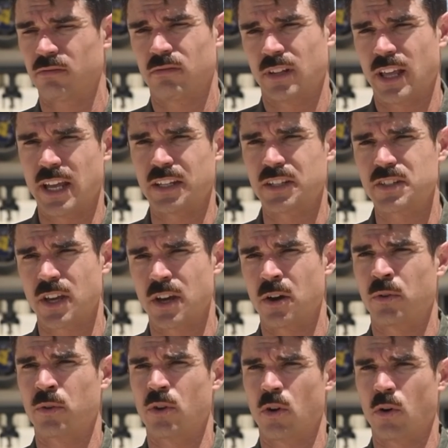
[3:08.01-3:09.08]
landing
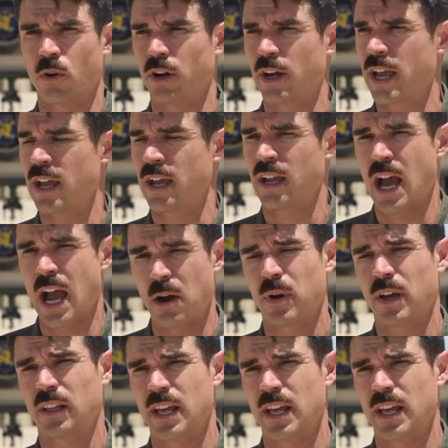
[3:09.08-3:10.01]
zone or a highway